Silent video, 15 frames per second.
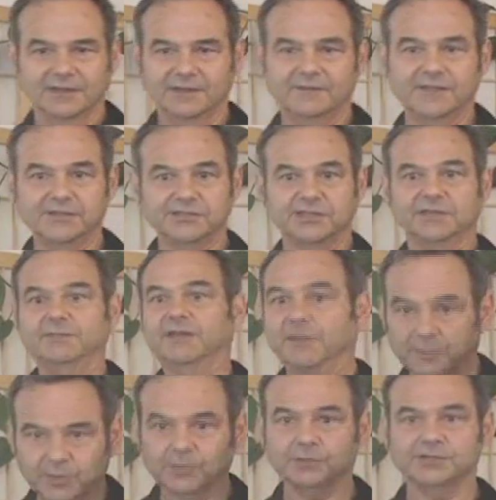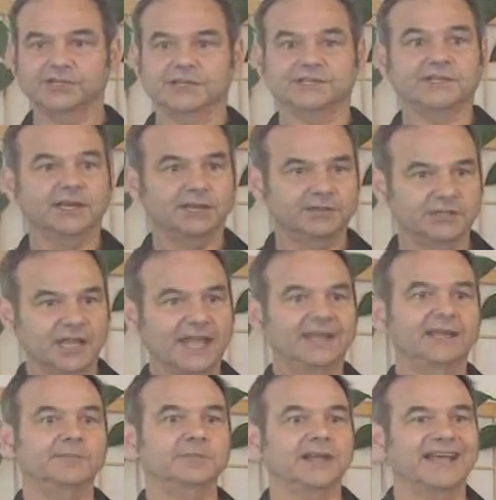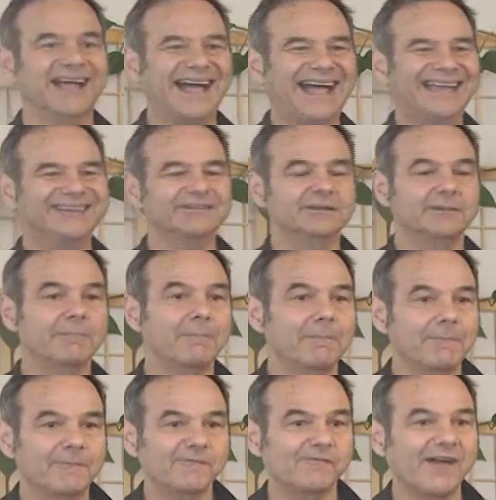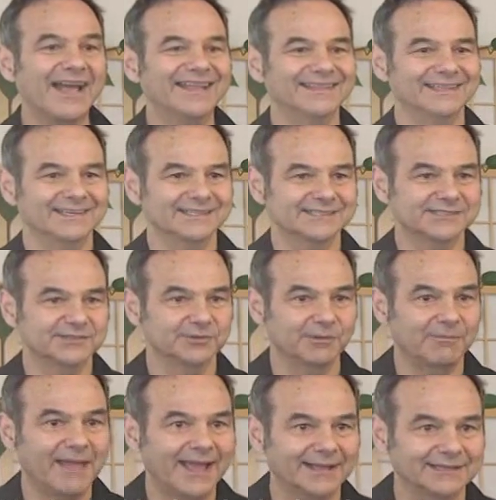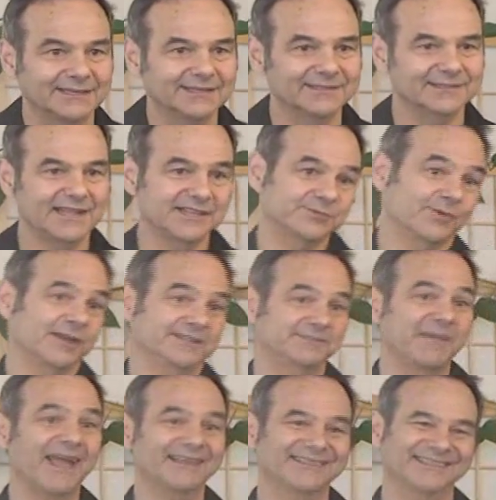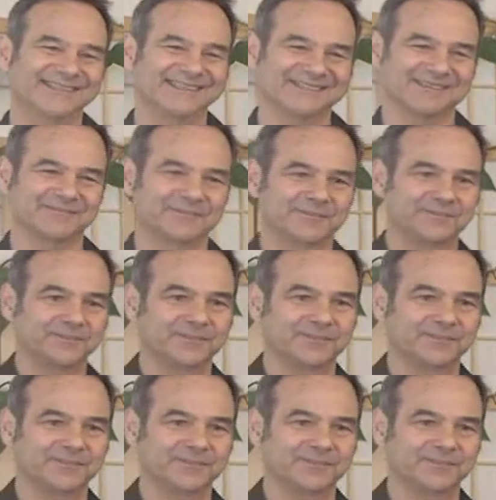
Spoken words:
And eventually people will just line up like iron filings to a magnet. That's why it's magnetism.